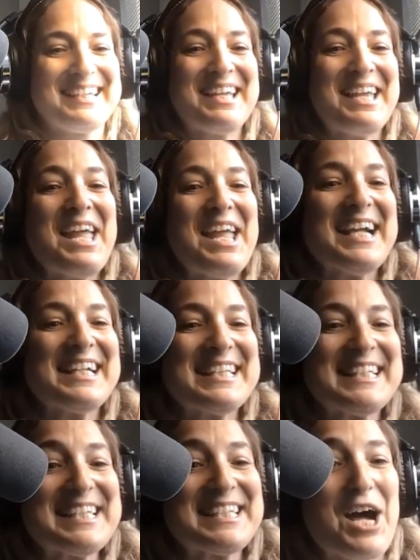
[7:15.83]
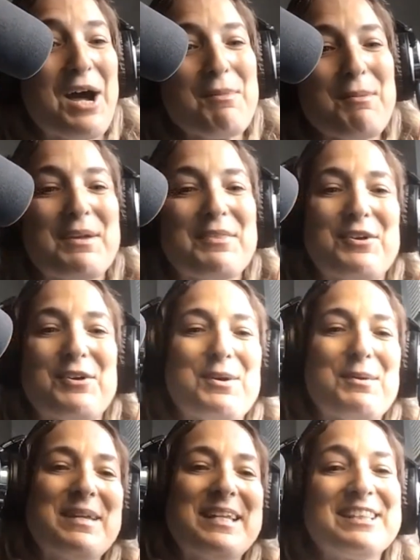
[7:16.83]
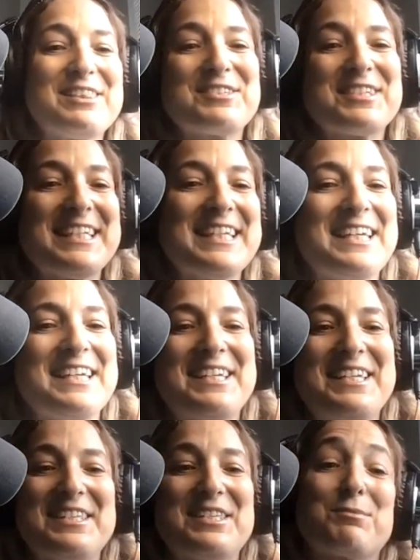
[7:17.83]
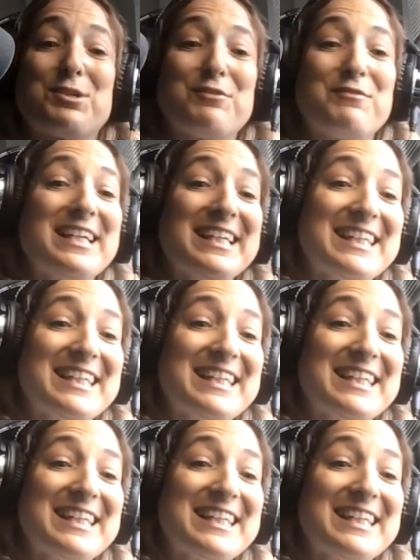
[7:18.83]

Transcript: It's a nice compliment, though. I mean, it looks like he's observing at